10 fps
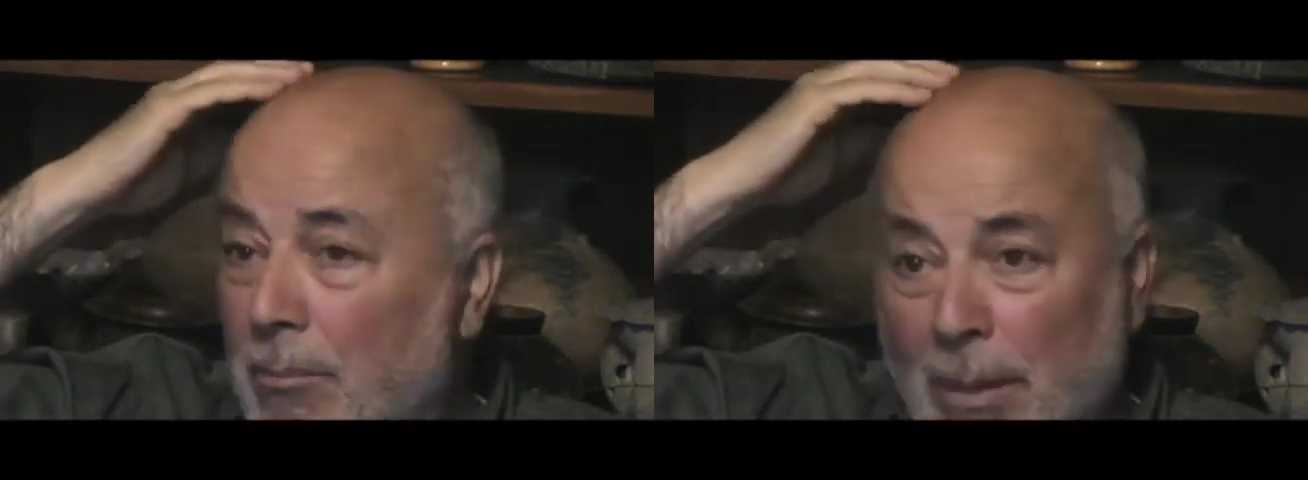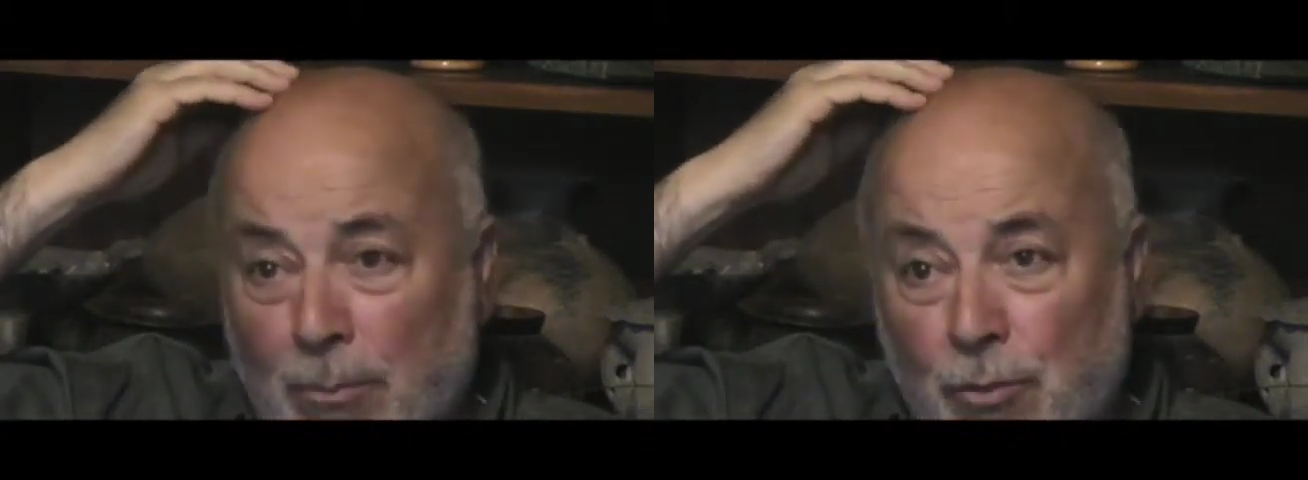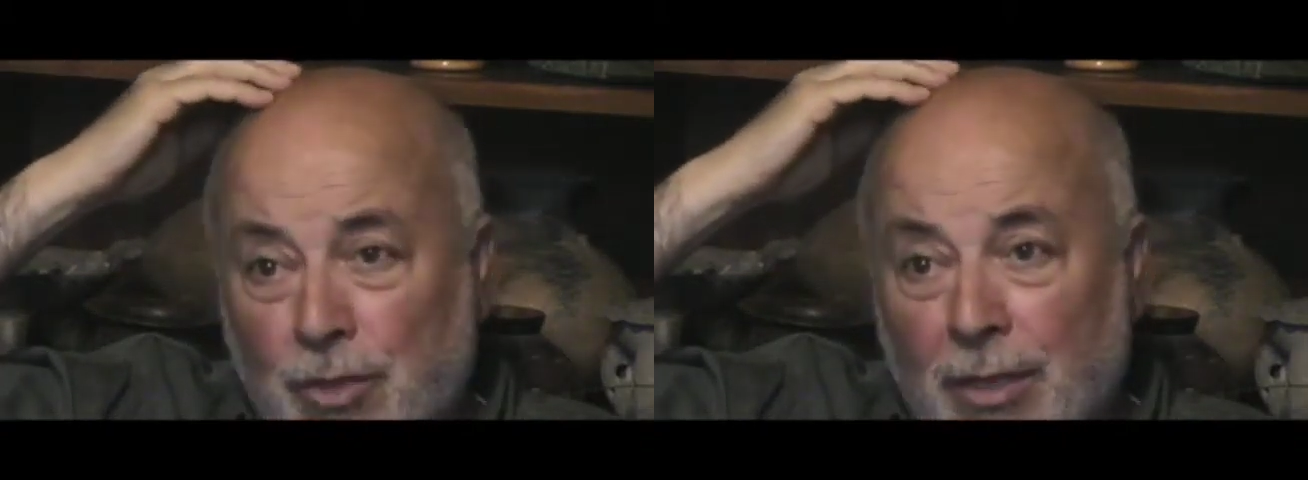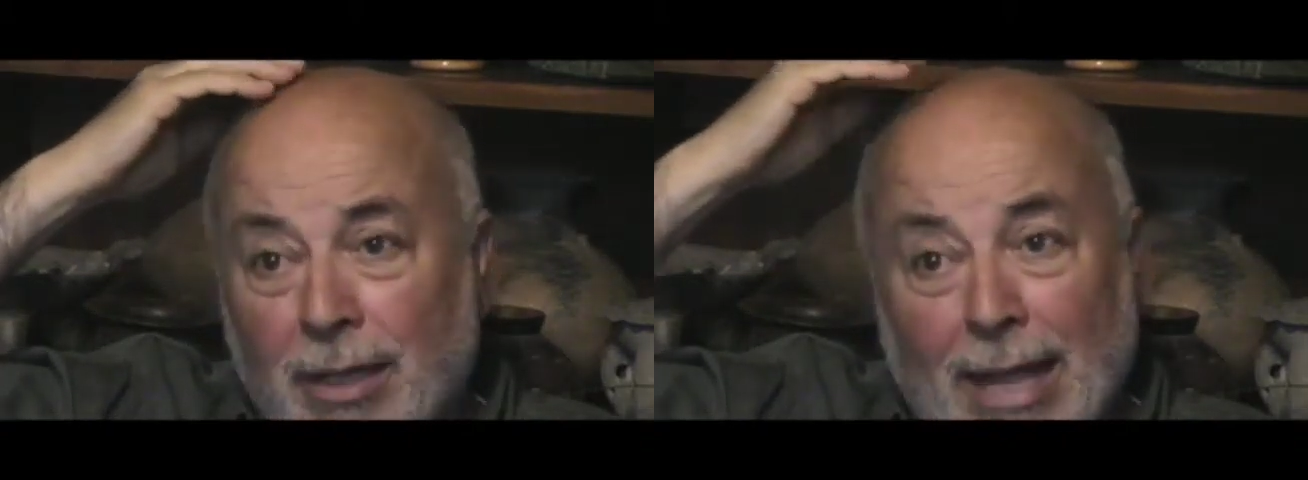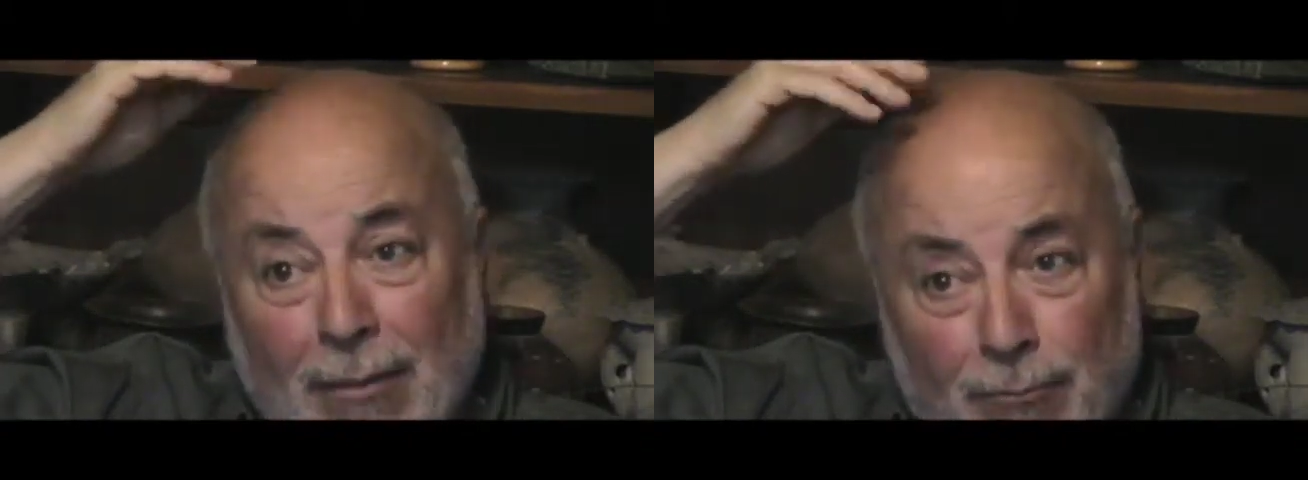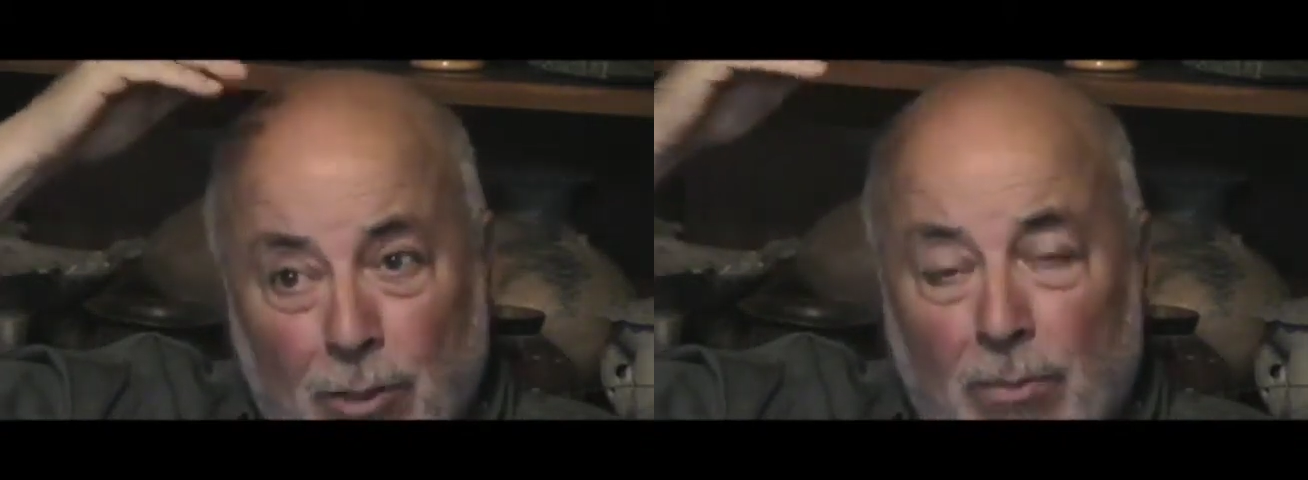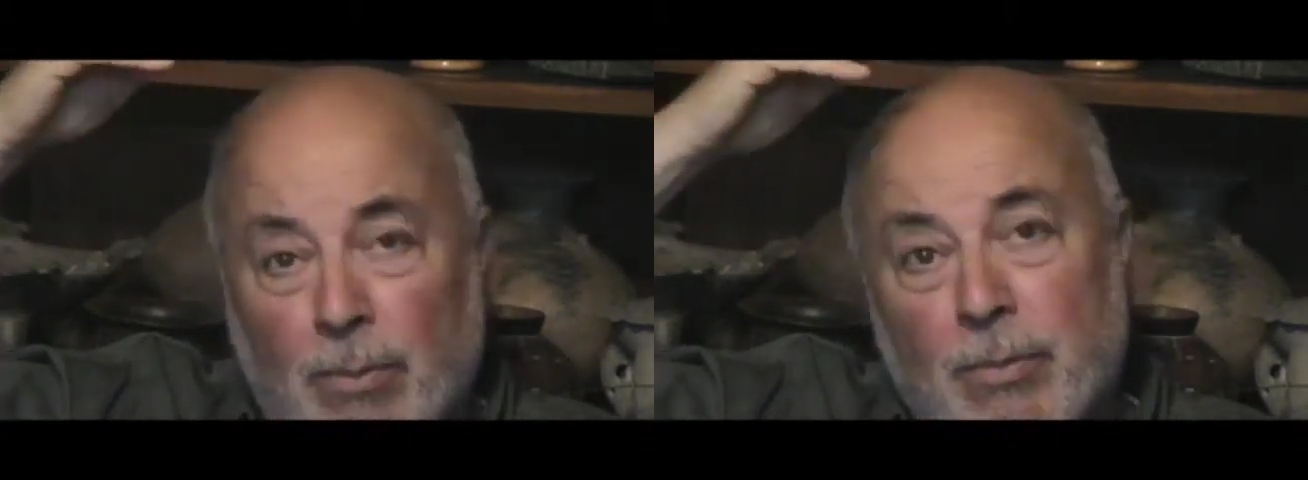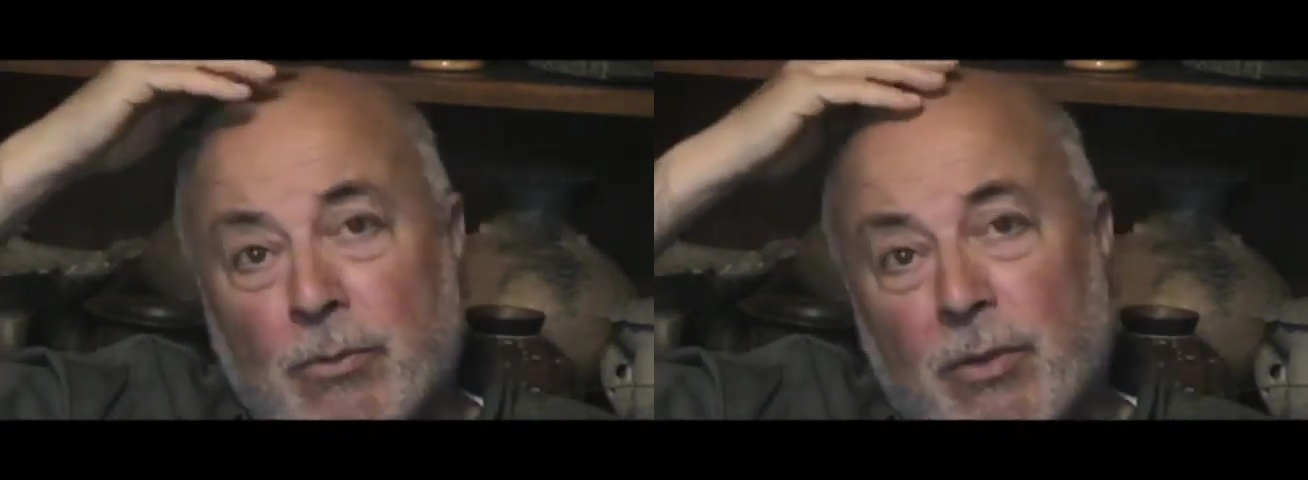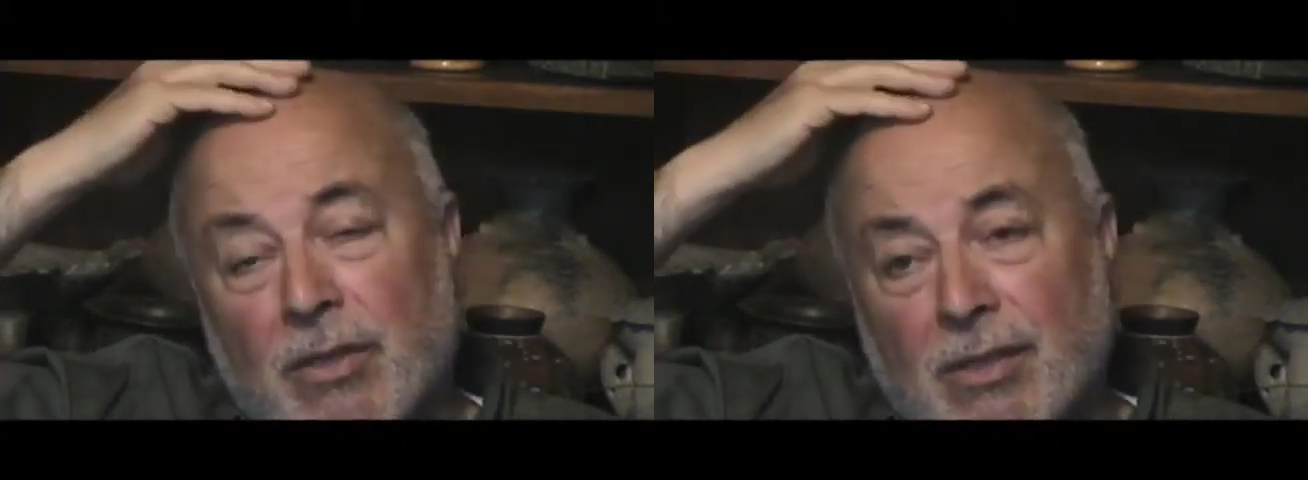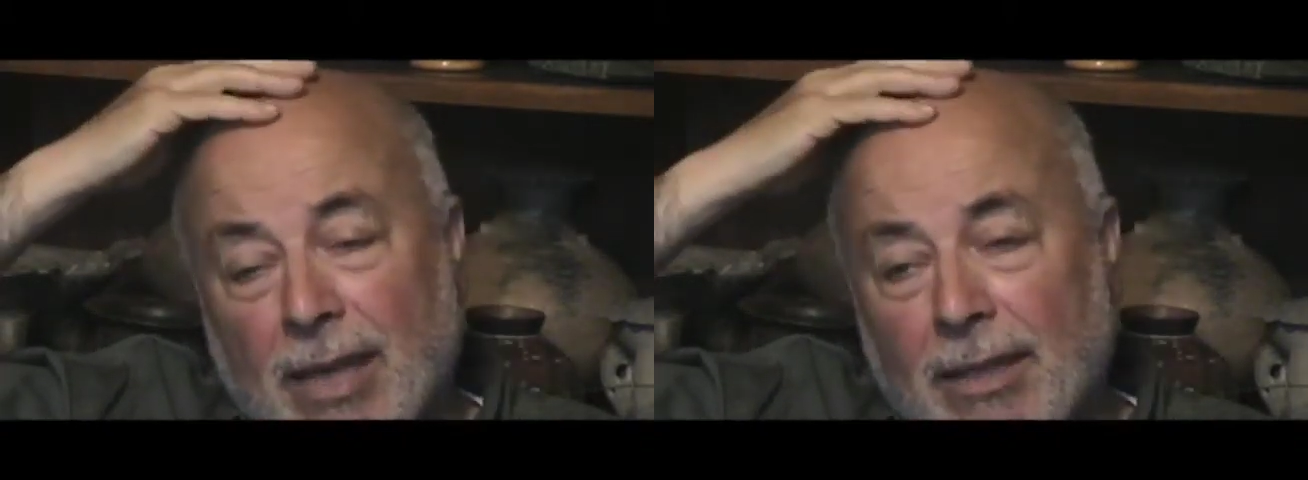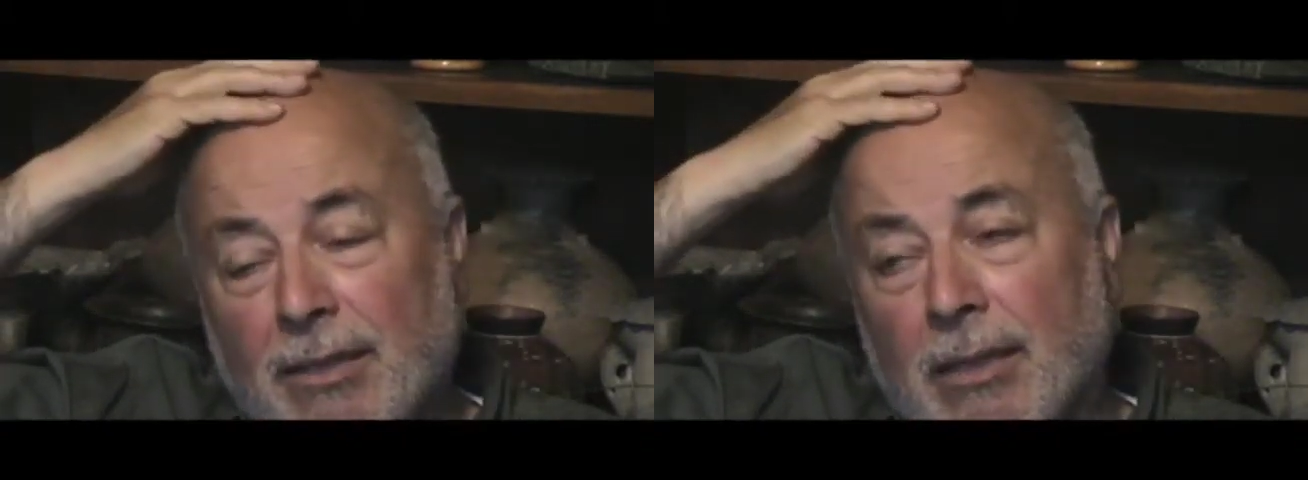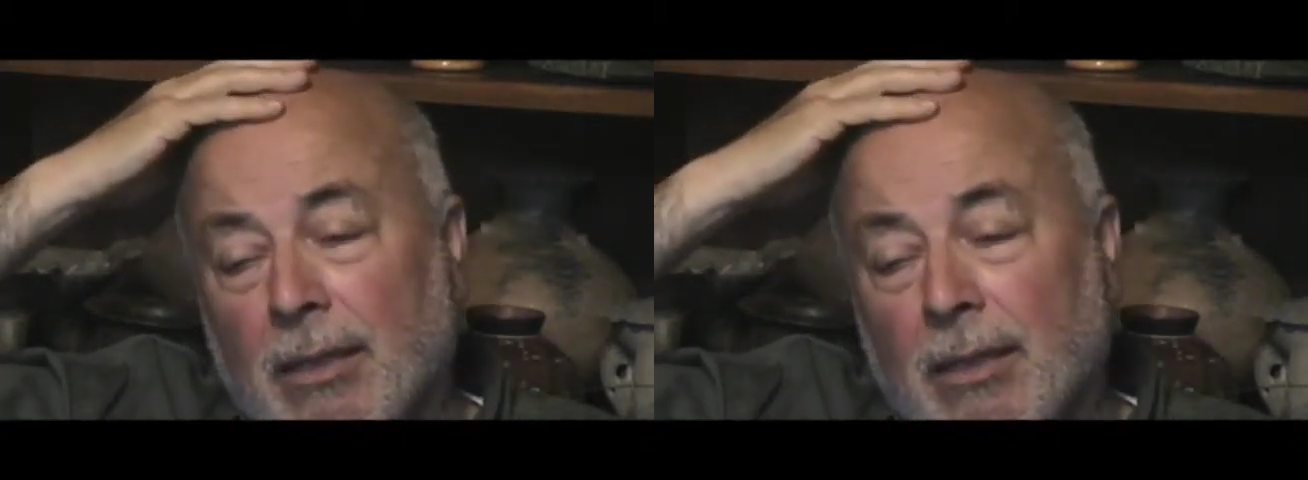Mapuche that have problems with the state,